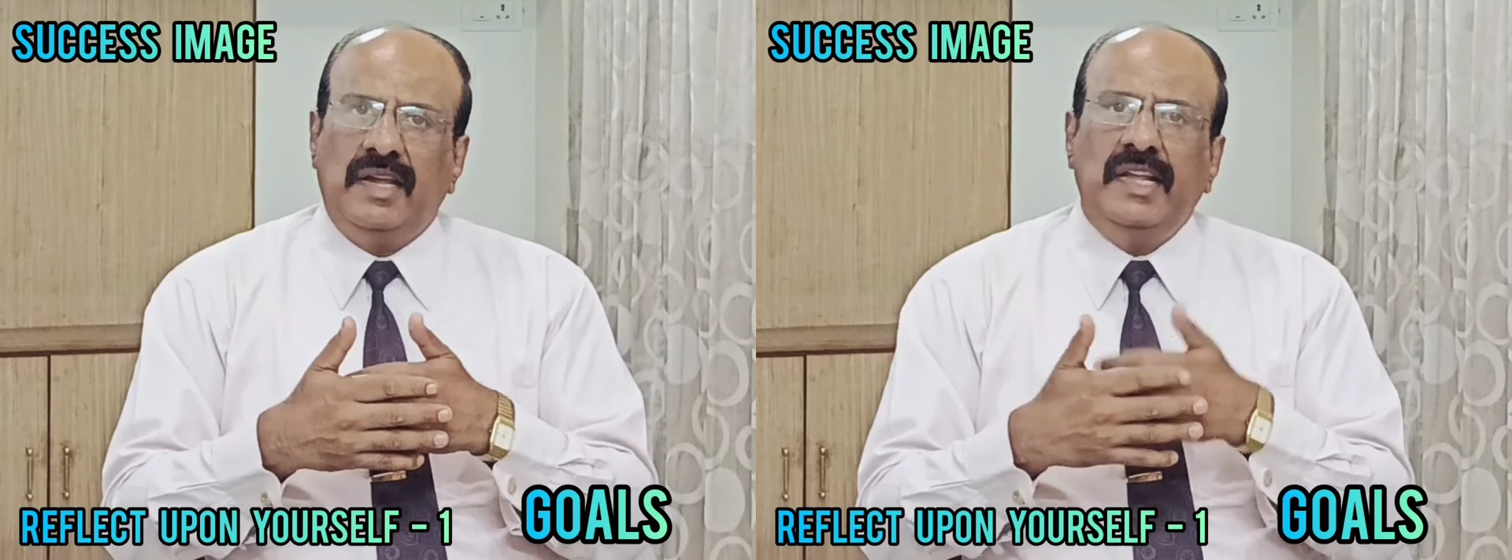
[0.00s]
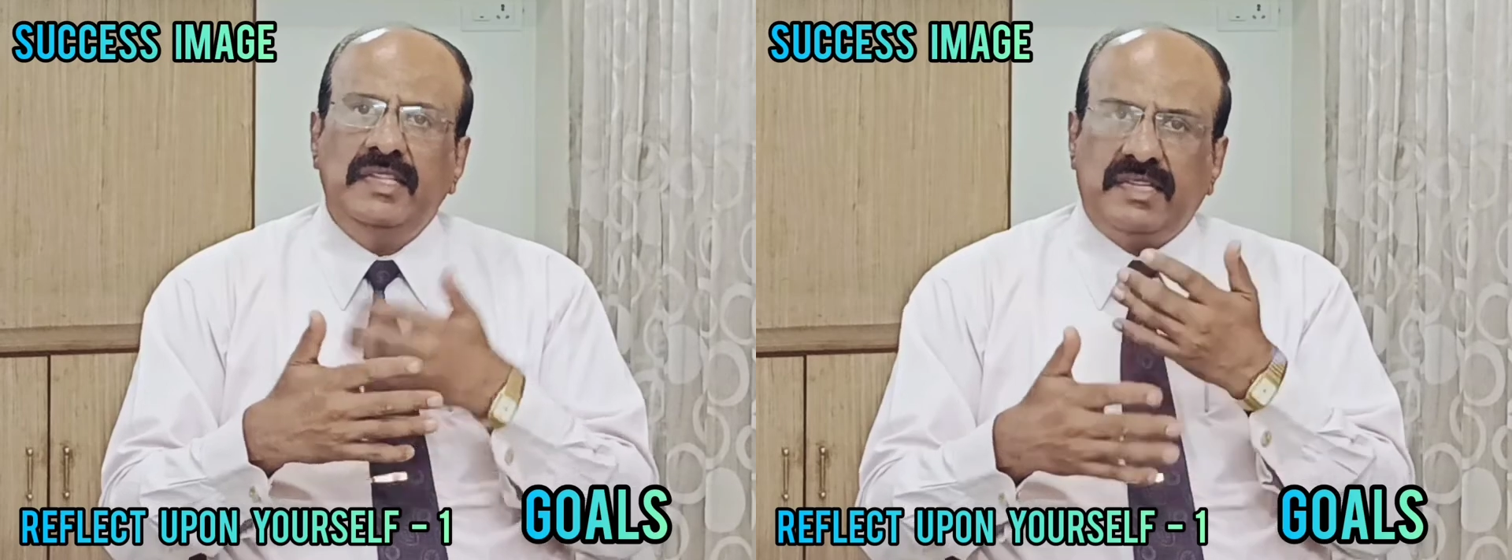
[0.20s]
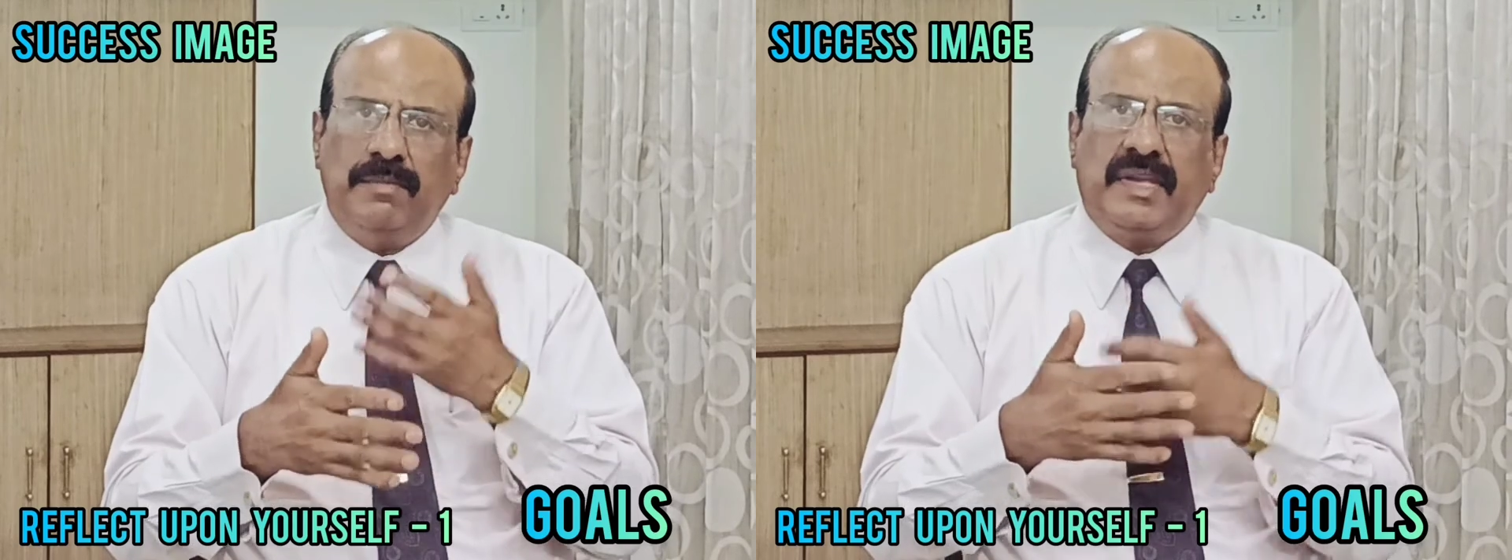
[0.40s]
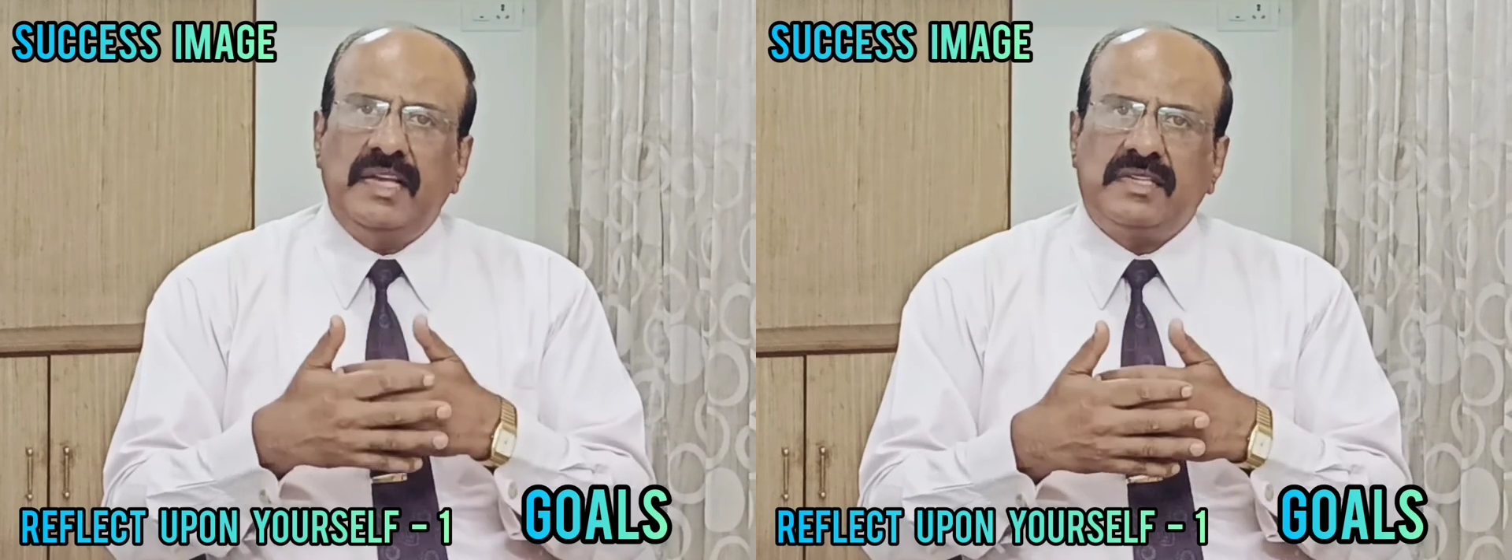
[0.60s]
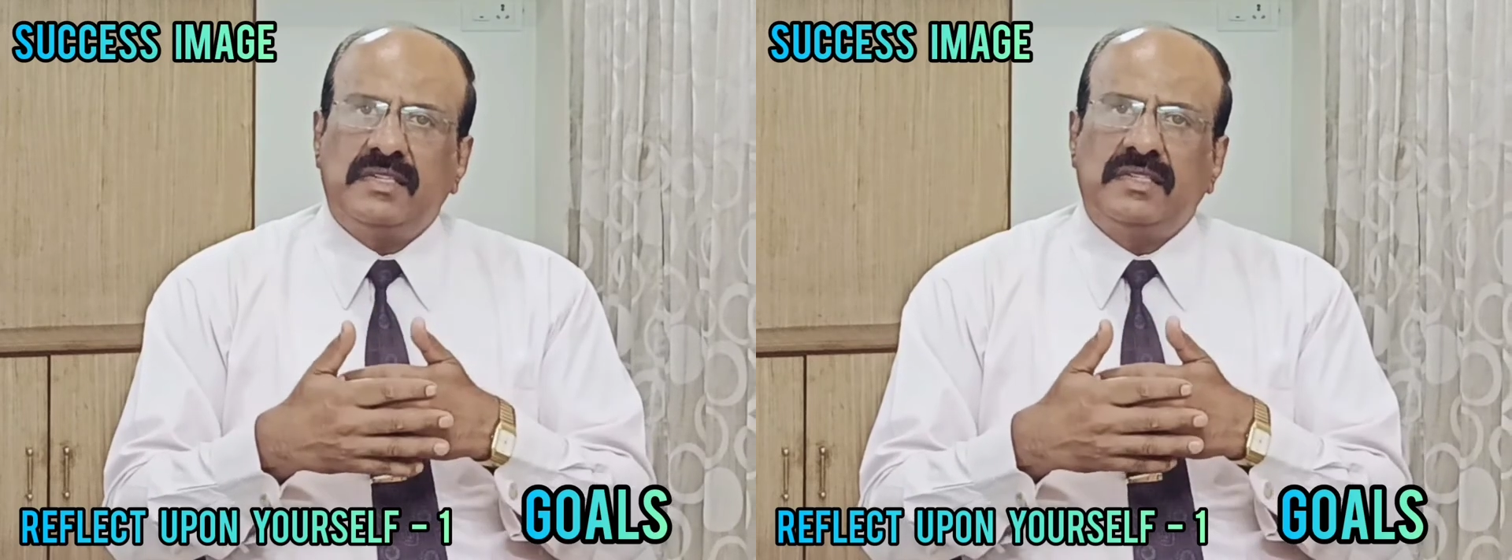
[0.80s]
In some
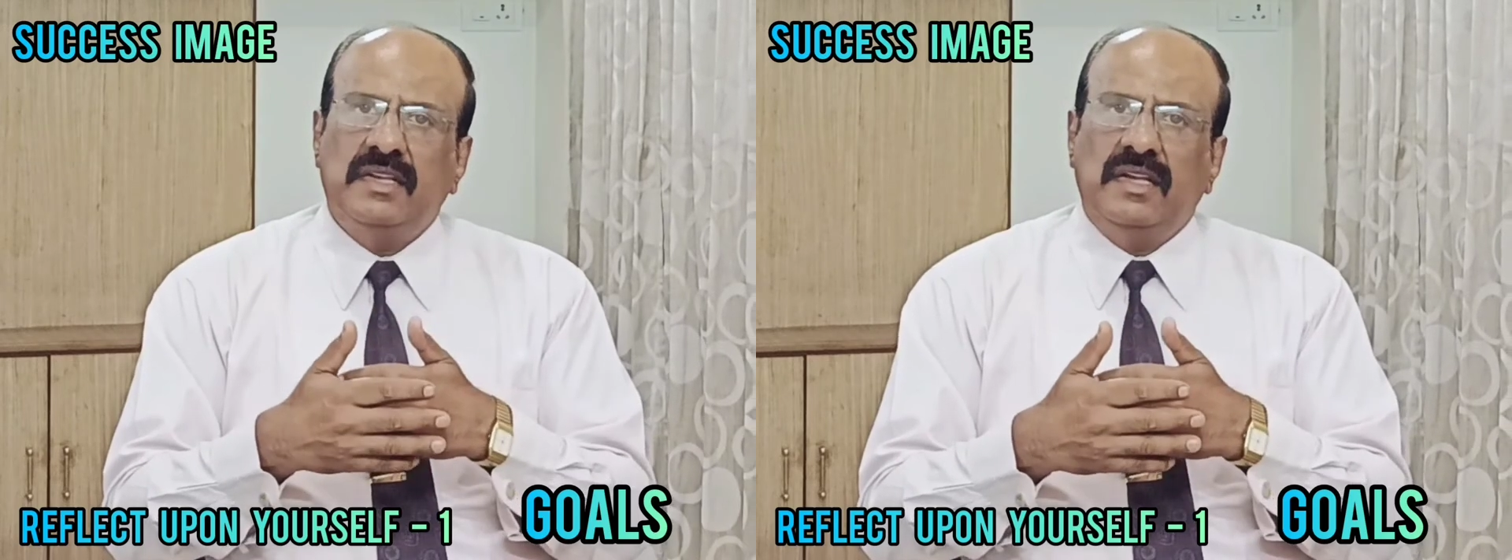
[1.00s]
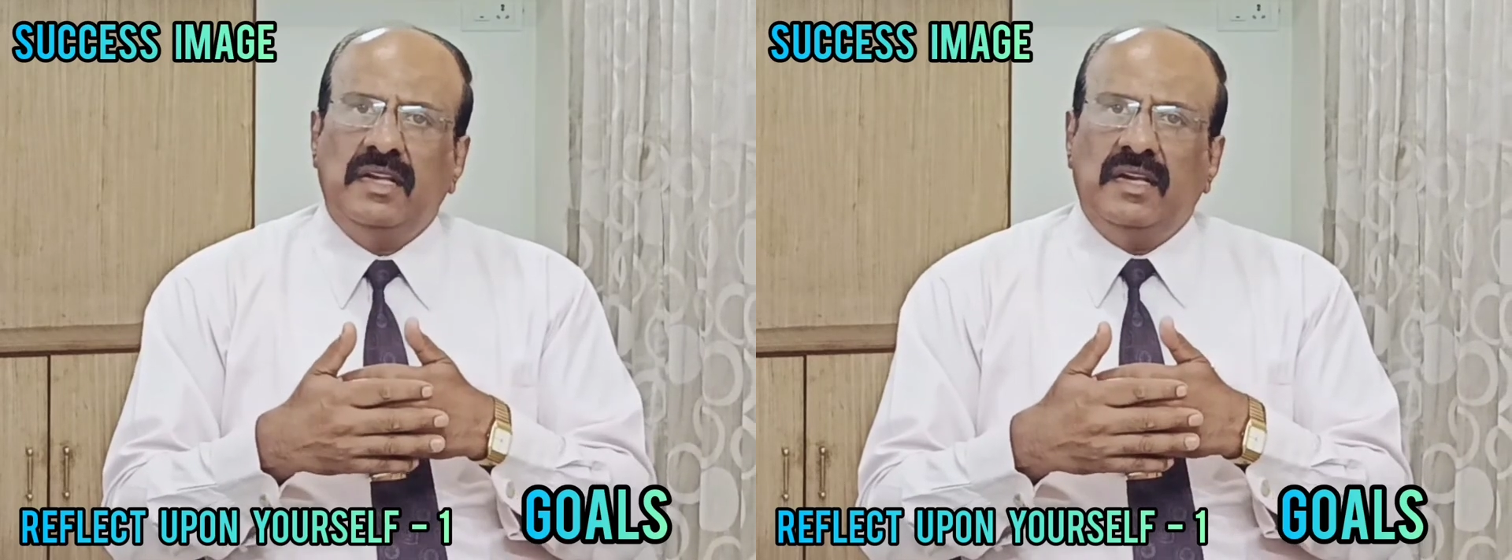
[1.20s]
cases,